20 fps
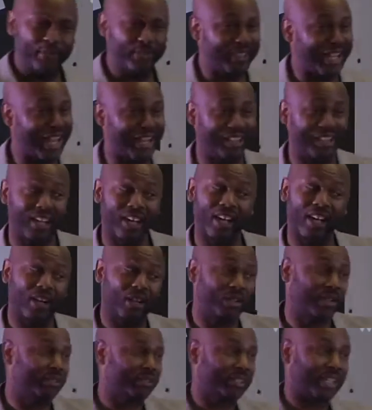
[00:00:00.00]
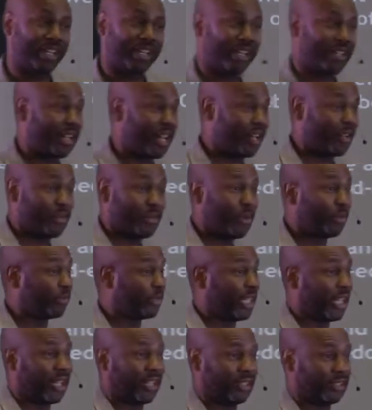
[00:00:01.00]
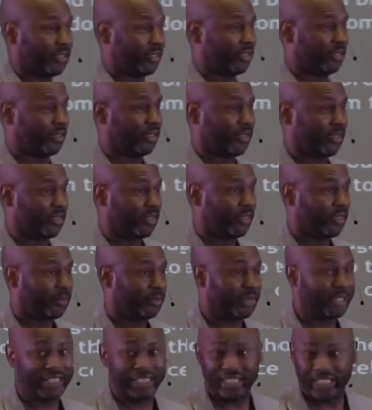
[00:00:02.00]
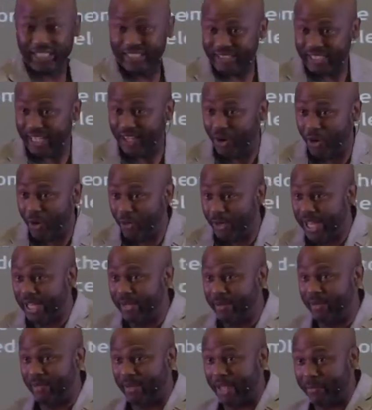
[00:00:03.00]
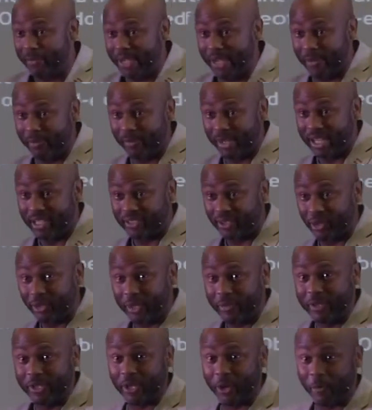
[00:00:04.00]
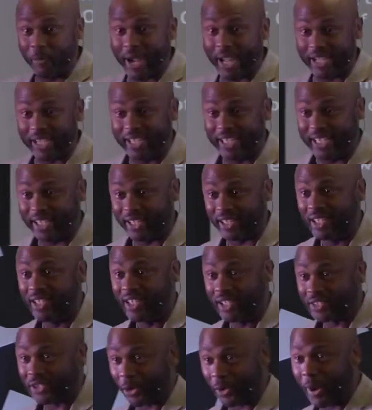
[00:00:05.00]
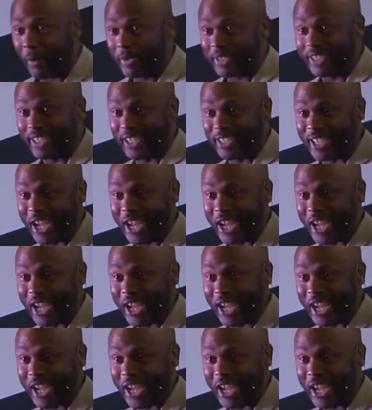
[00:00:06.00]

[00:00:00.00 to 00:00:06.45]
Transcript: was like, no, no, I don't want that. But then he said, oh, they, they being blessed. Oh, let me go back and get it. So I'm going to tell